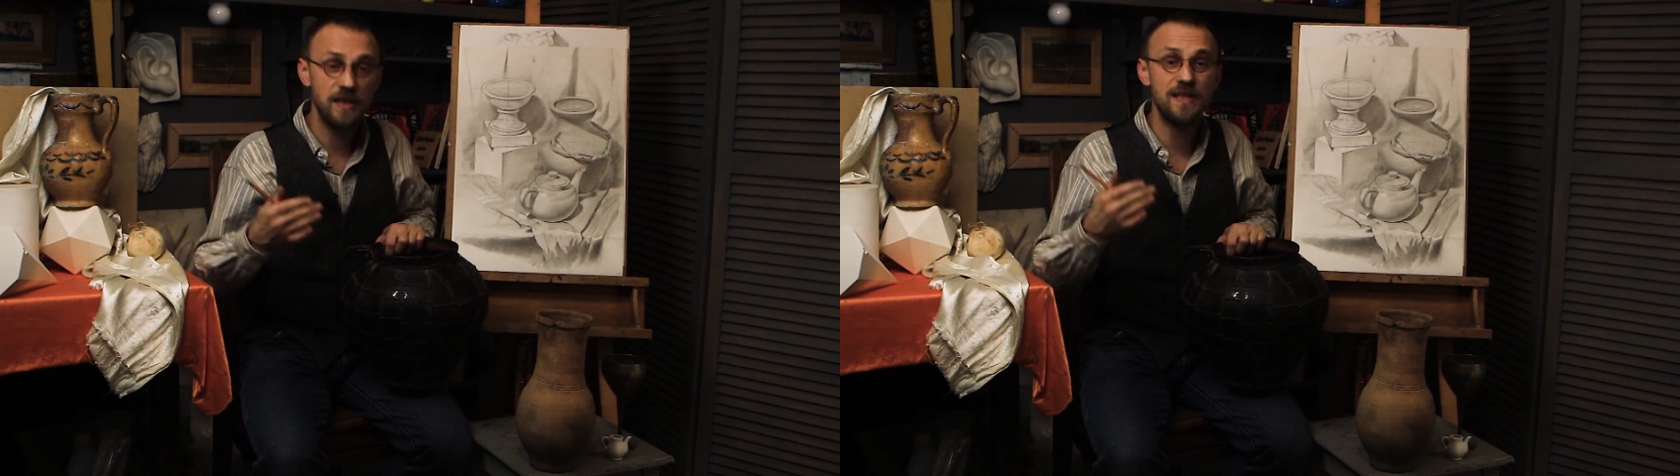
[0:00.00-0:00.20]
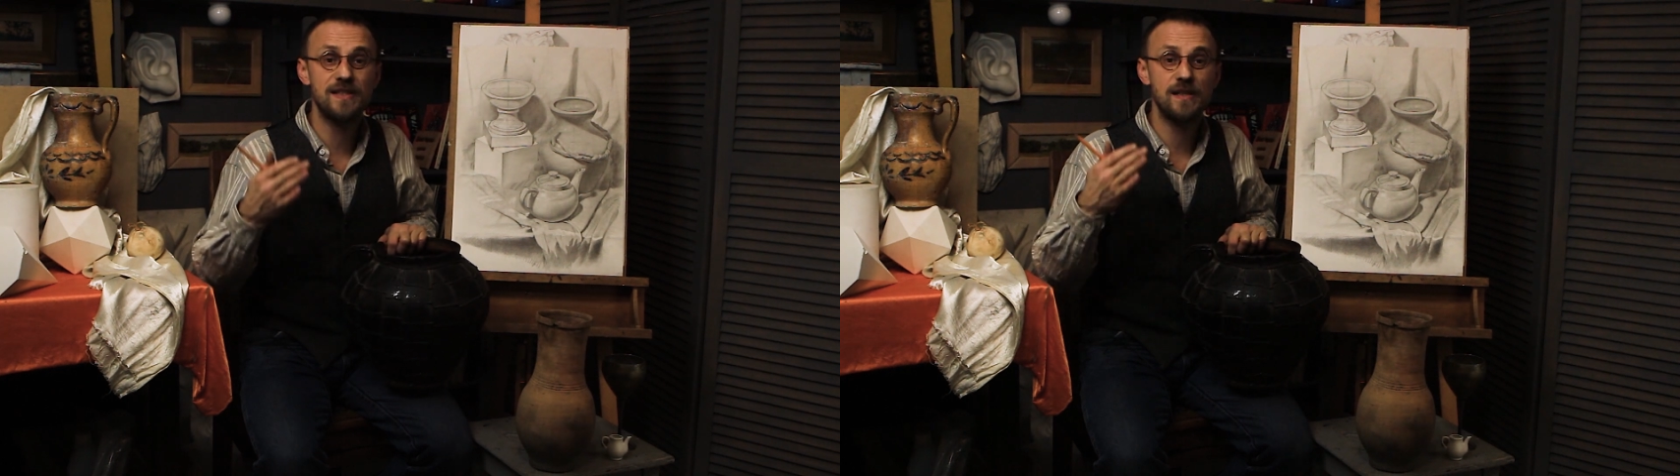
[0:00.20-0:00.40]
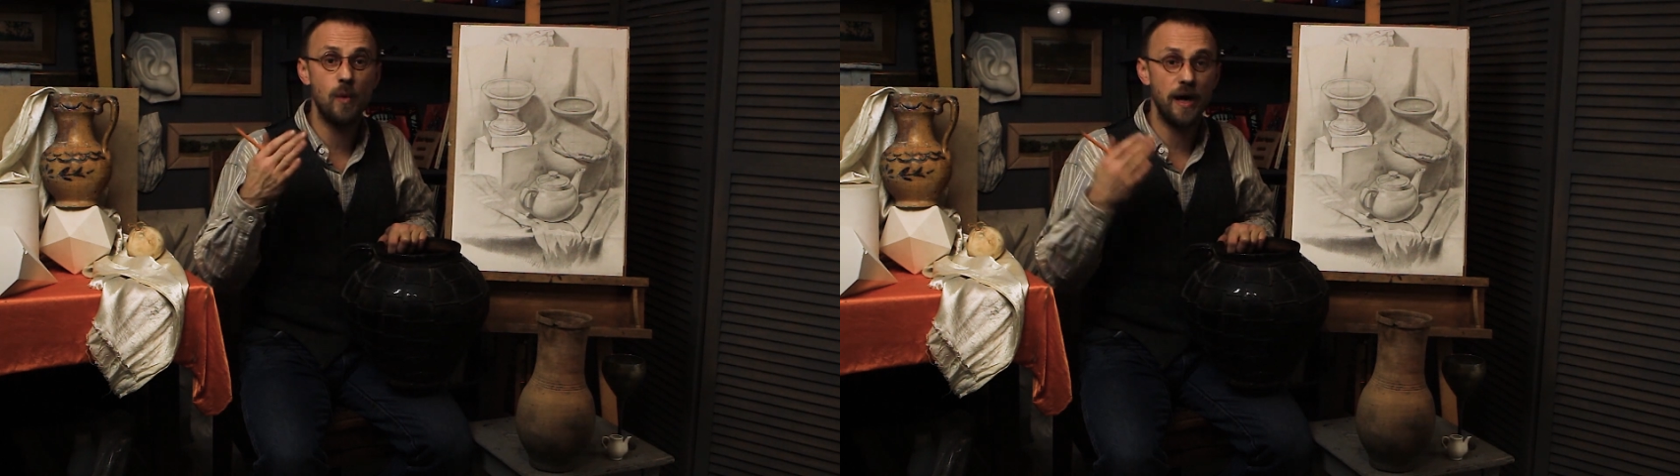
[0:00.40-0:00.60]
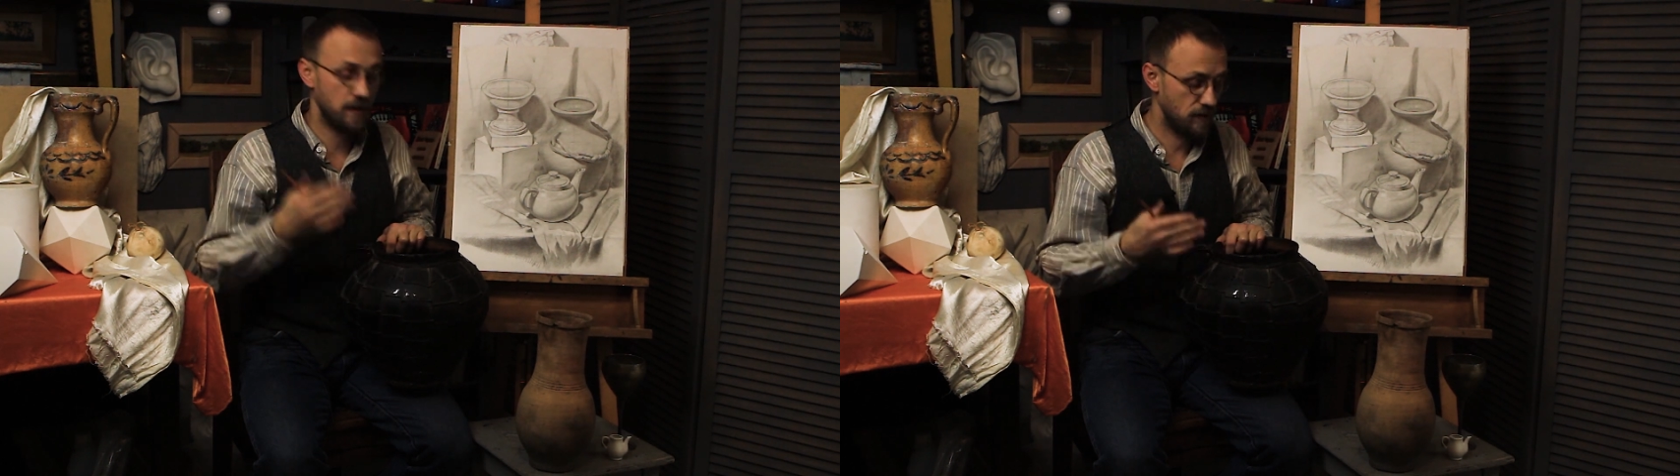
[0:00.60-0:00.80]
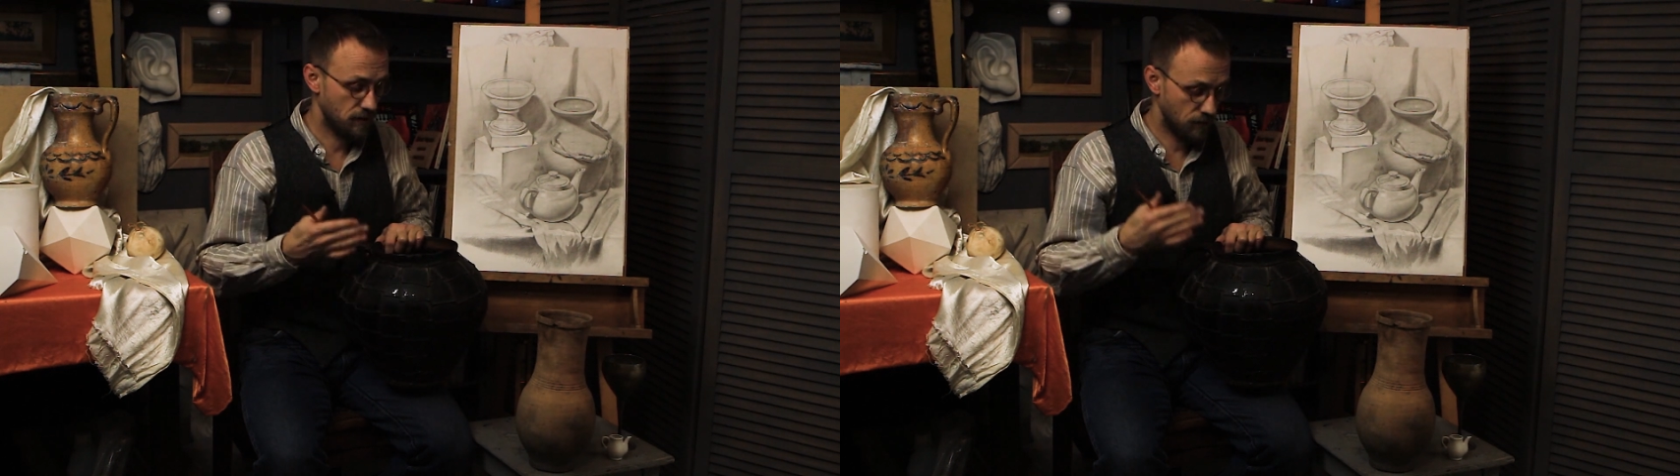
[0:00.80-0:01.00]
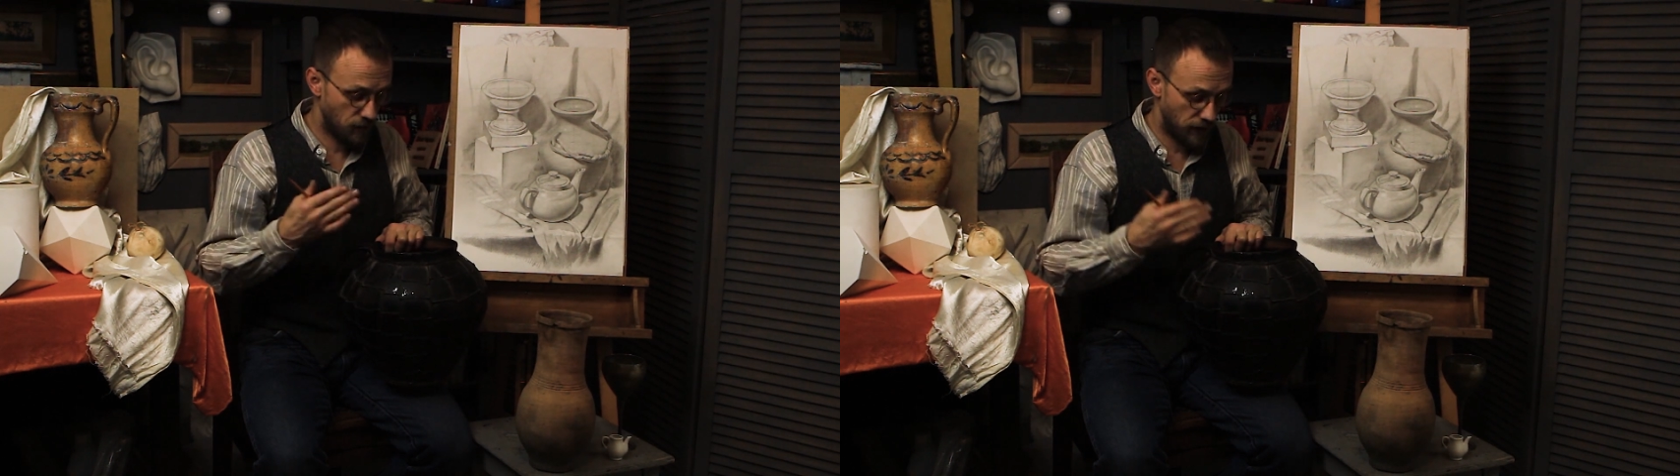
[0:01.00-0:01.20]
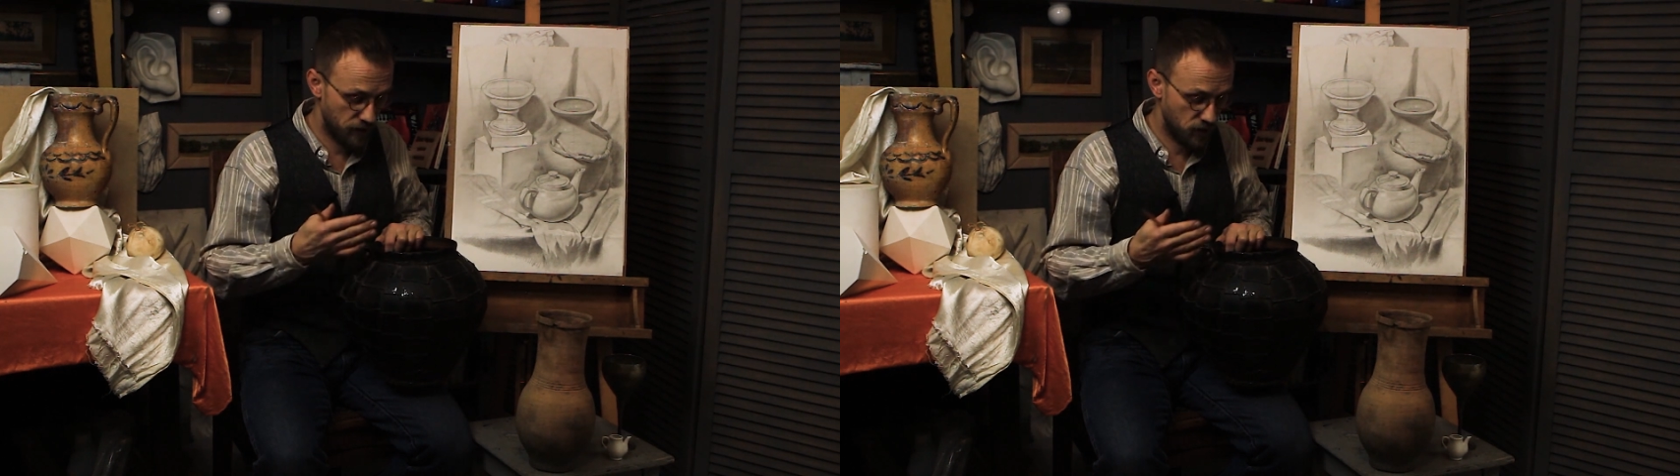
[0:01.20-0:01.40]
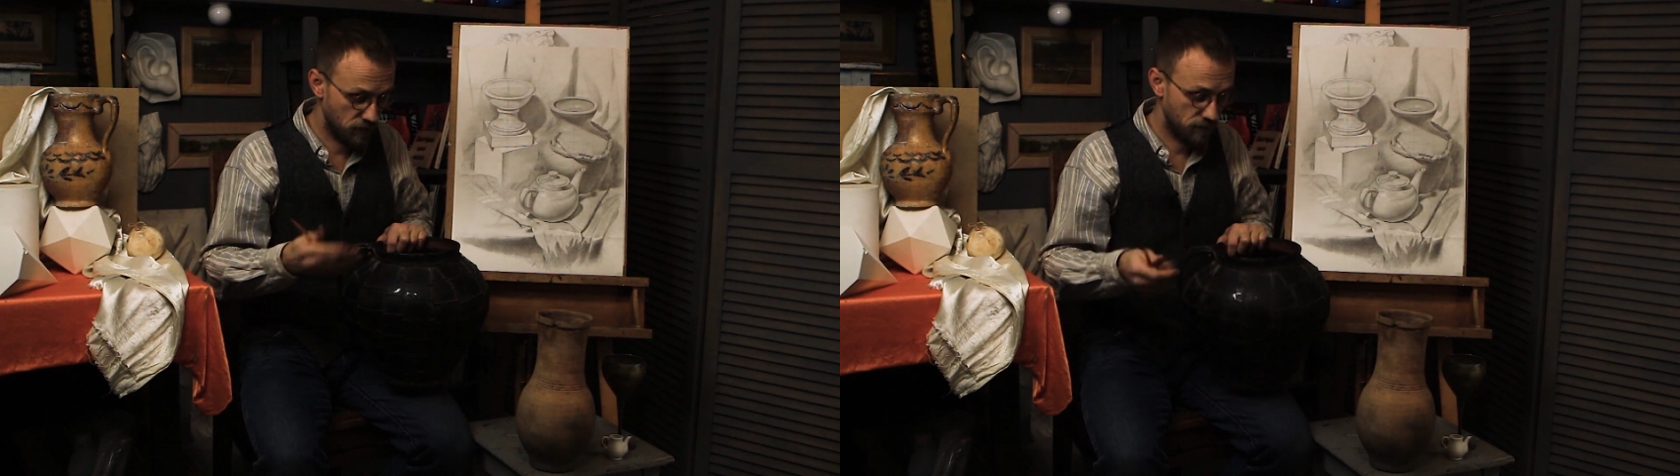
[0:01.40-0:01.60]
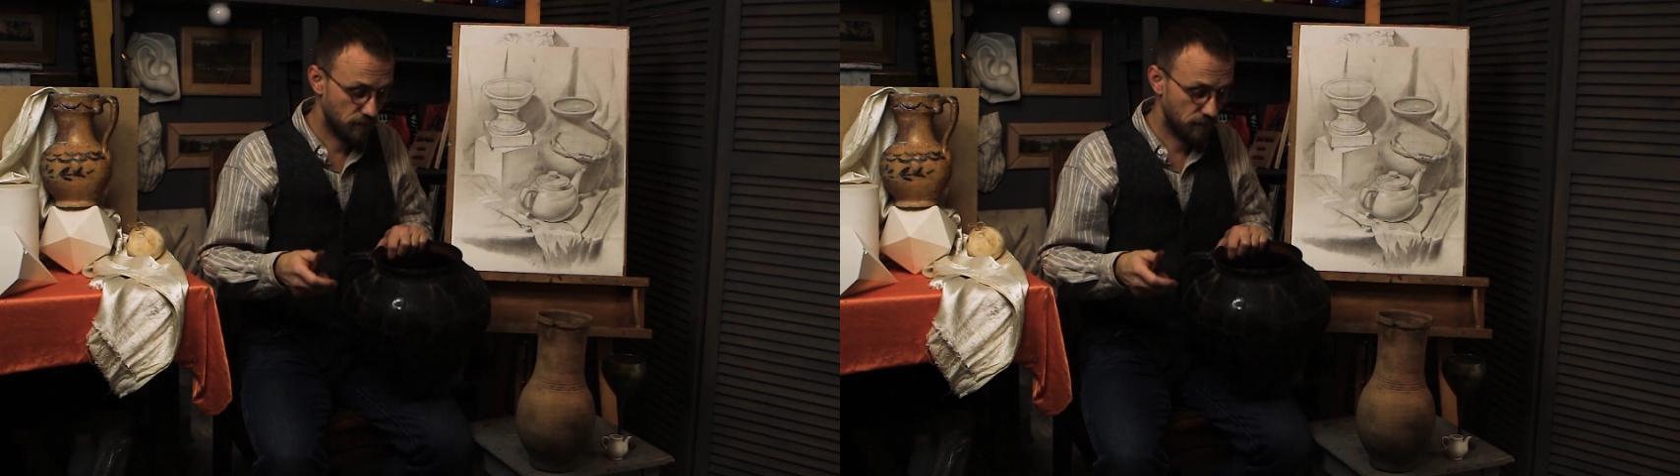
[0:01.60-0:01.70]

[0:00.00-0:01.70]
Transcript: is quite large,